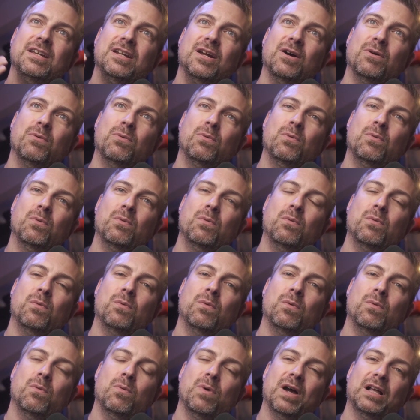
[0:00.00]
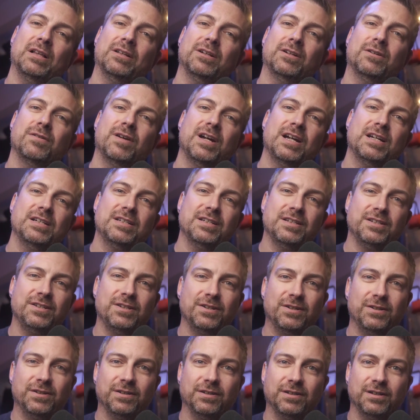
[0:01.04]
you know, well ingrained in
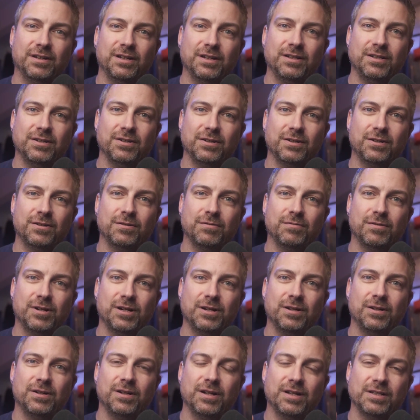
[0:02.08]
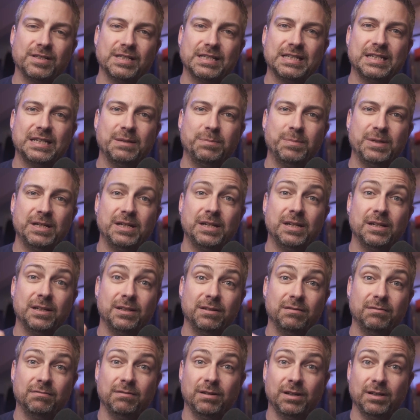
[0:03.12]
your career as a DP
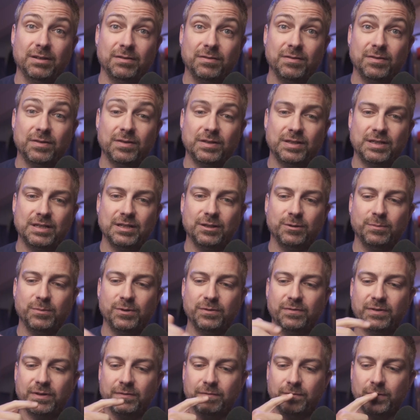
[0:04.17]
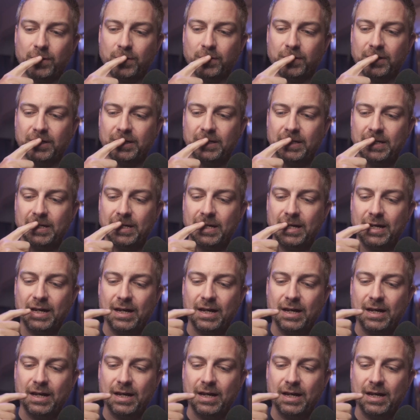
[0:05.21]
and still moving forward,